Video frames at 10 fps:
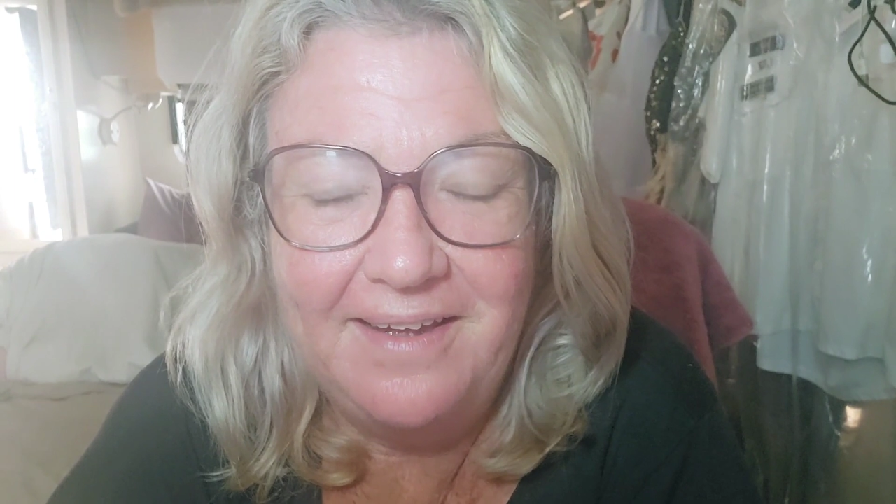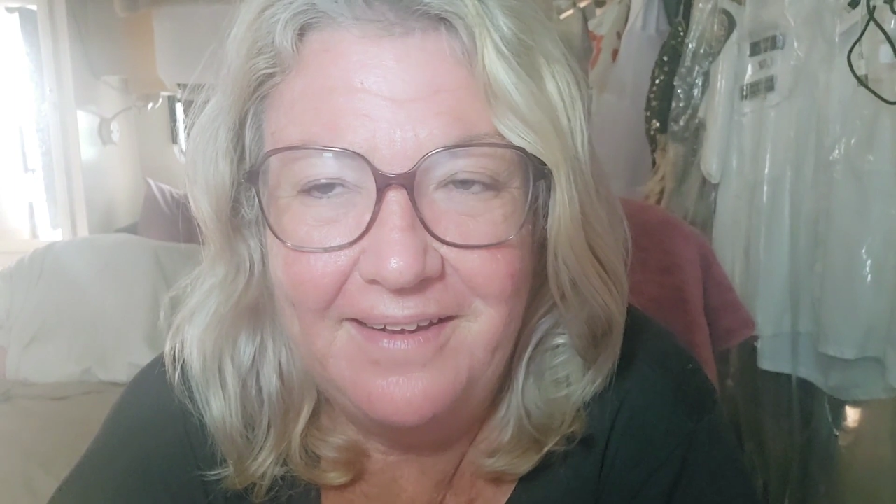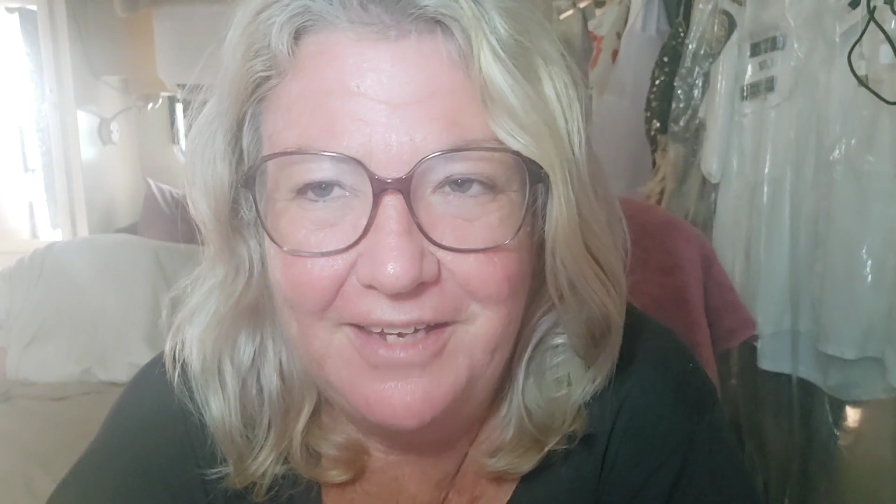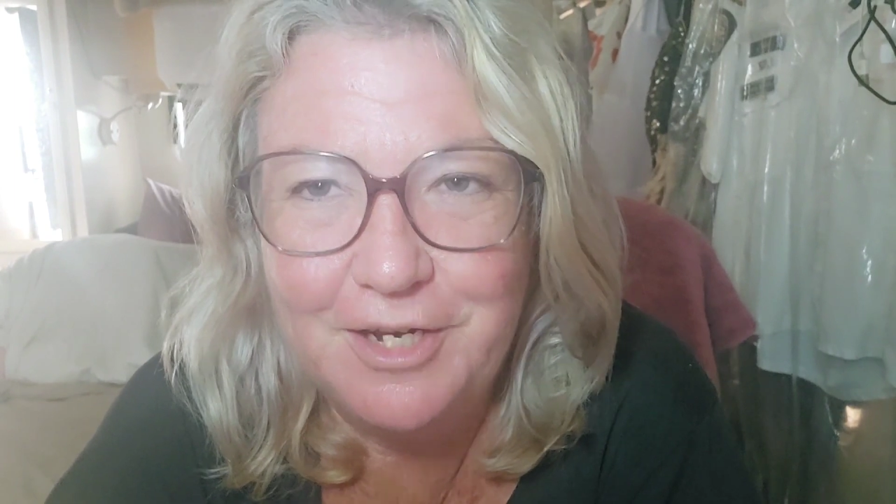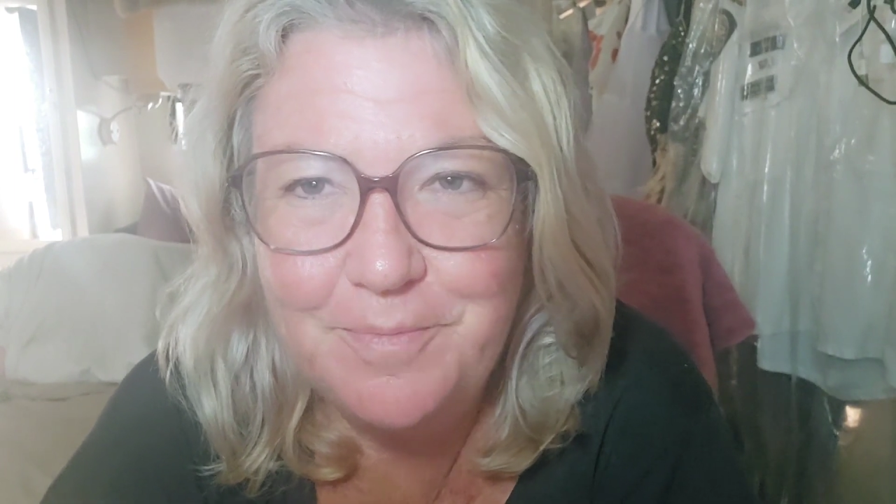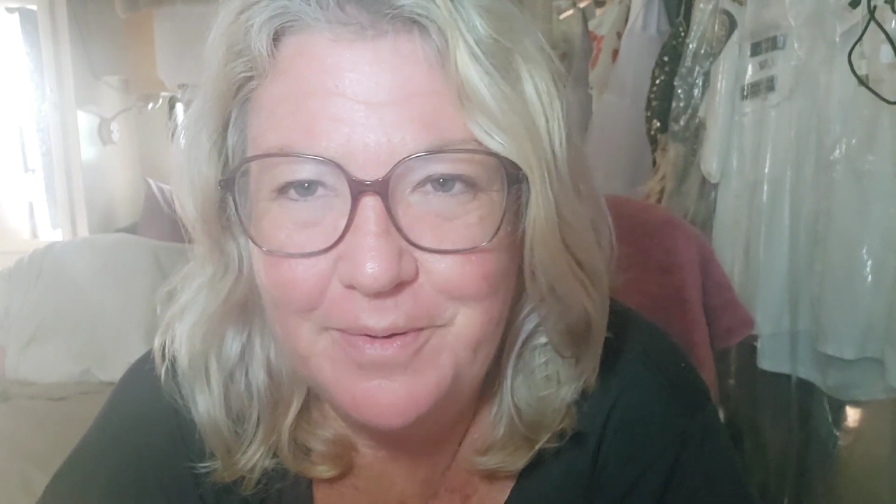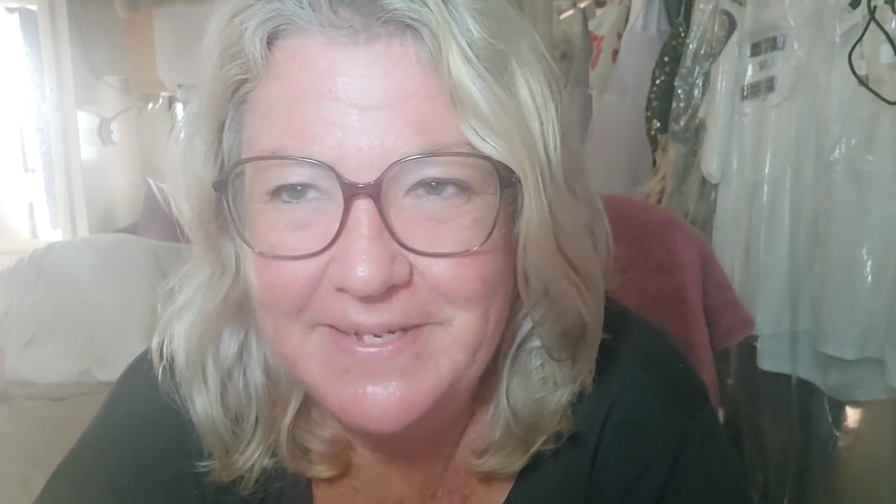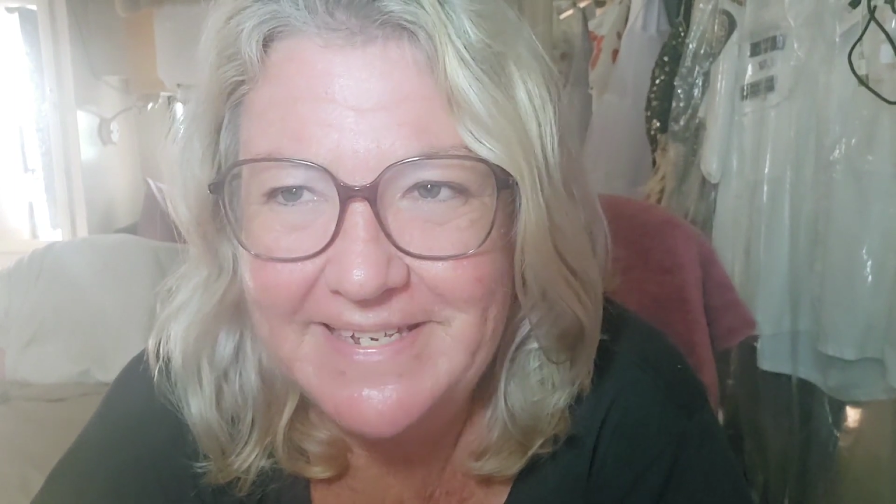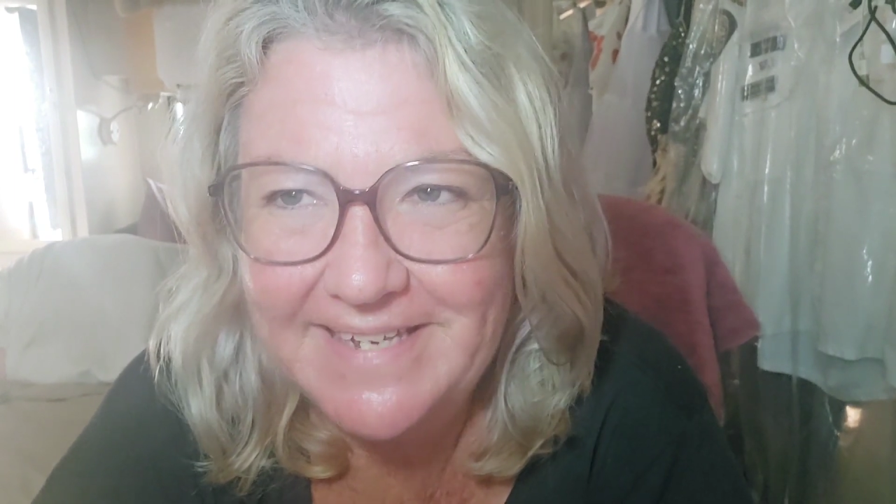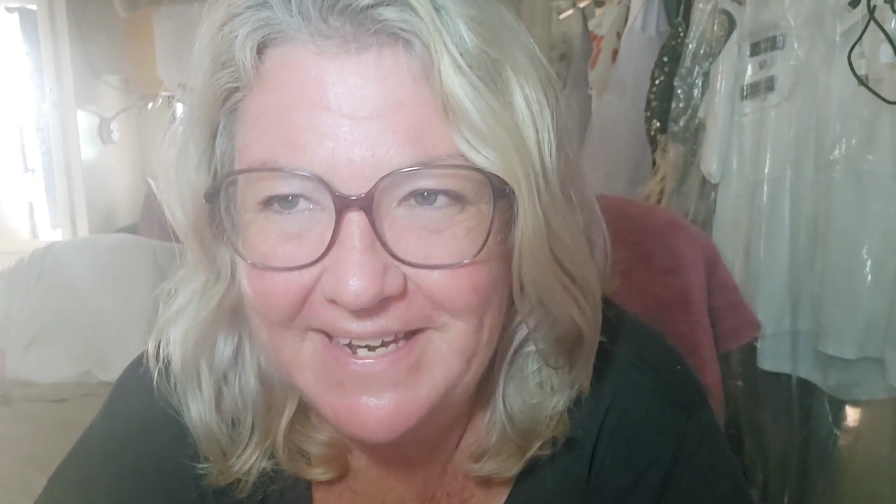You can probably
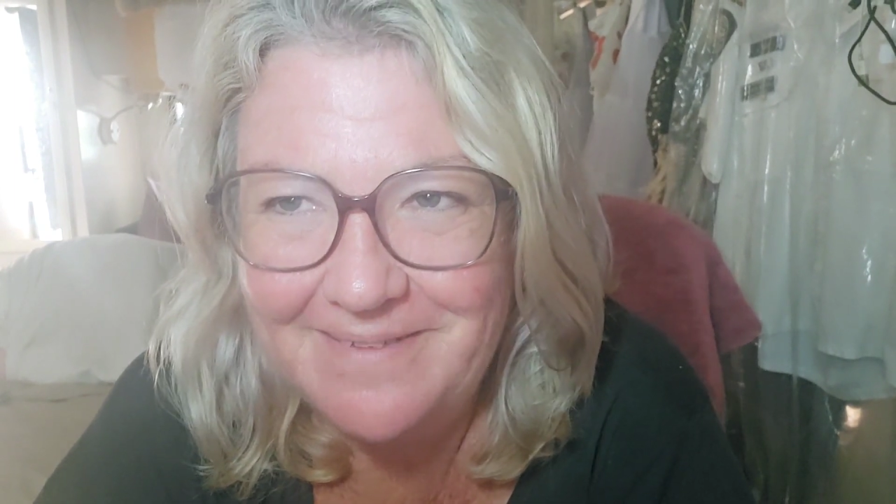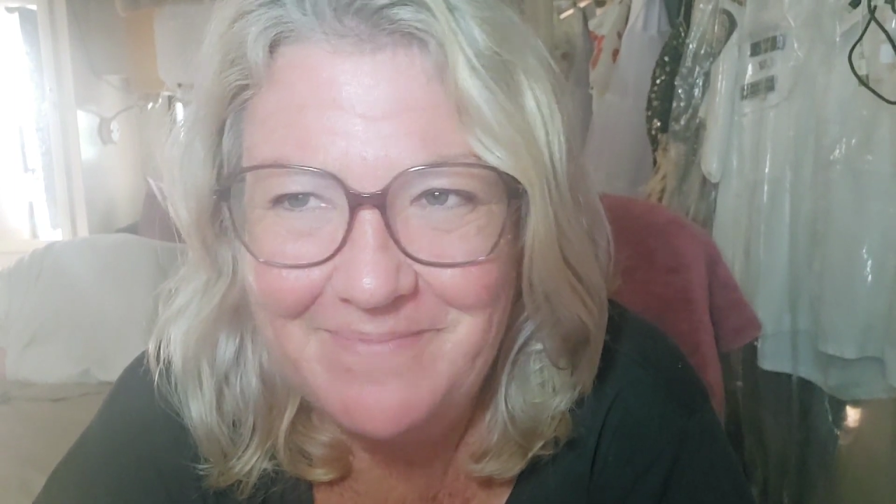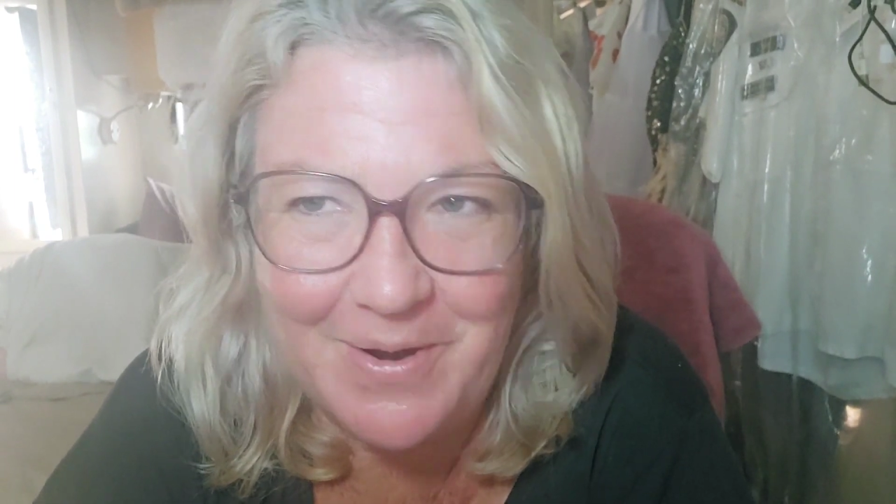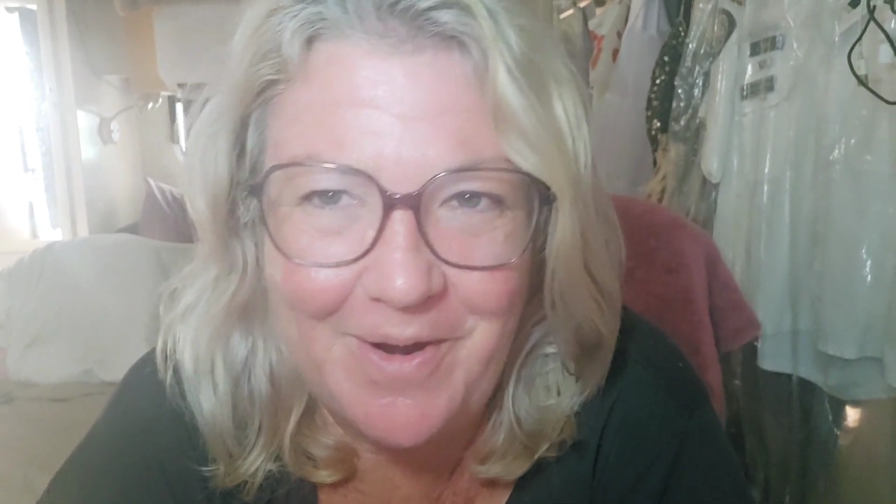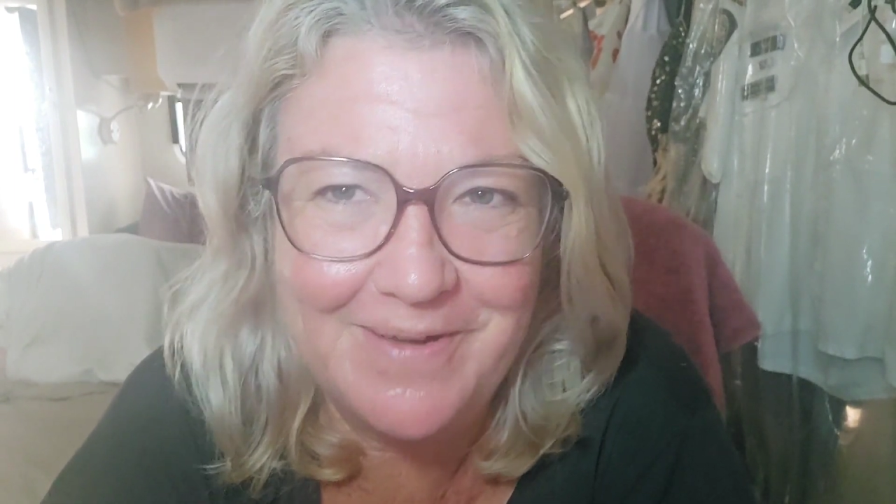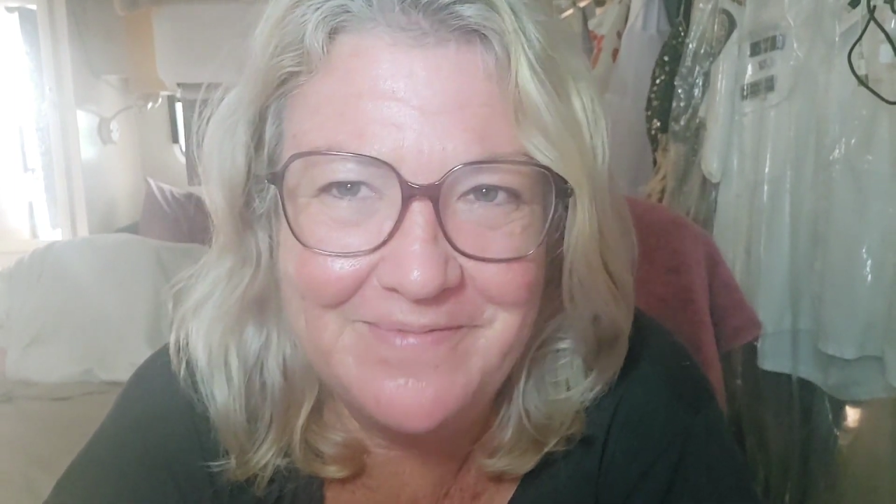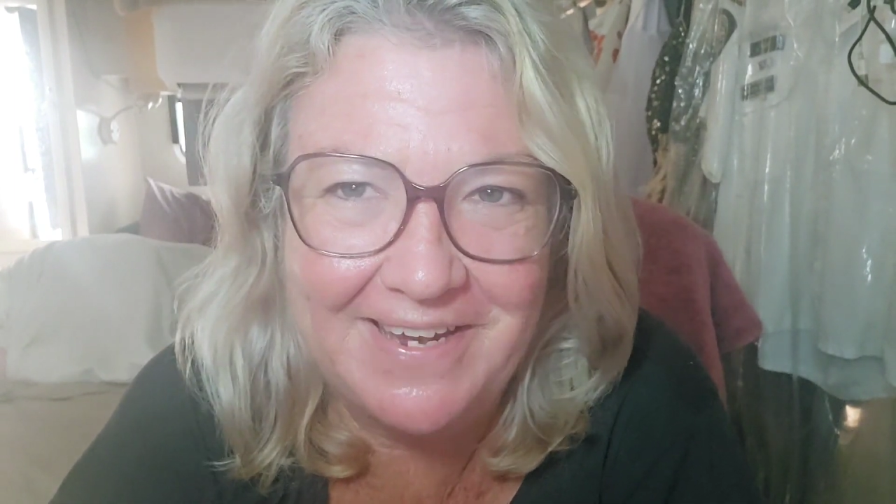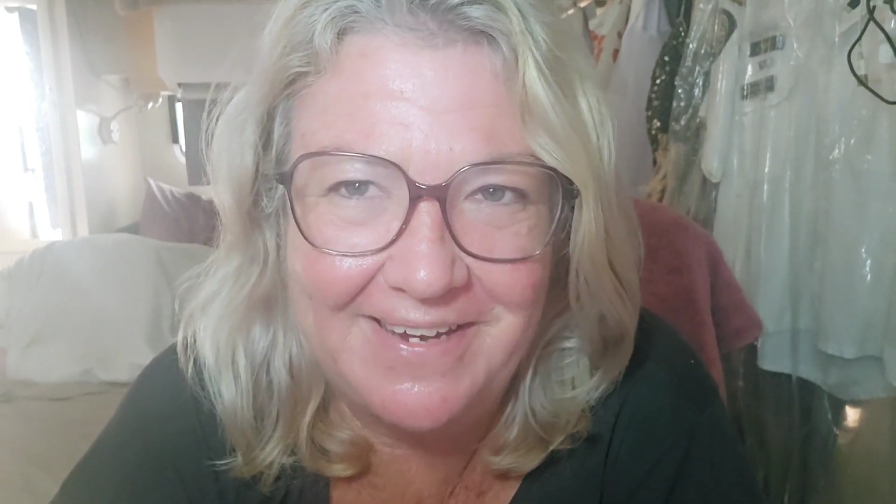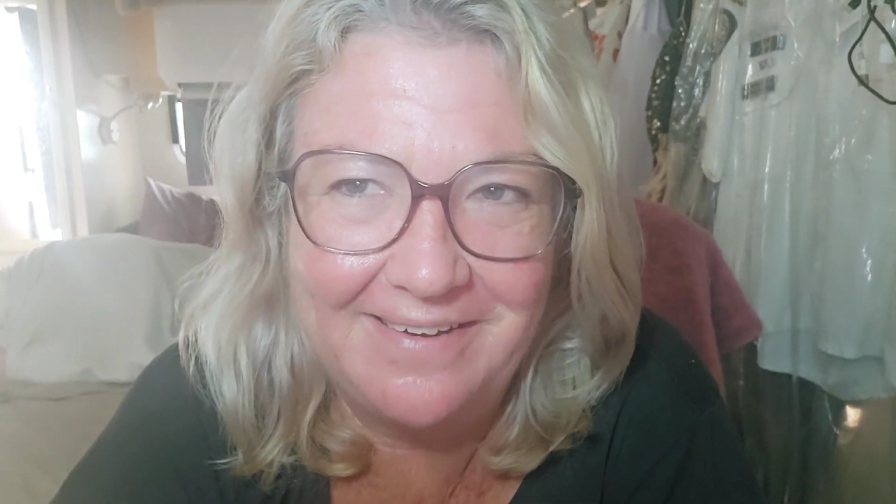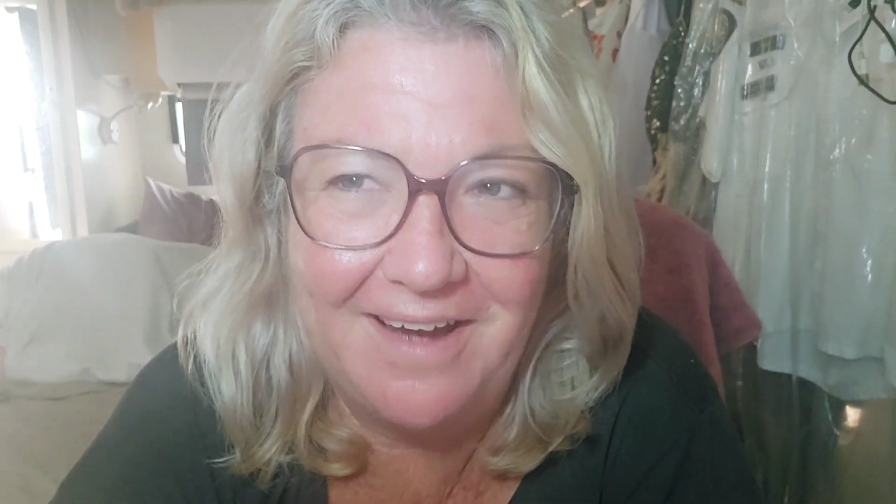see behind me,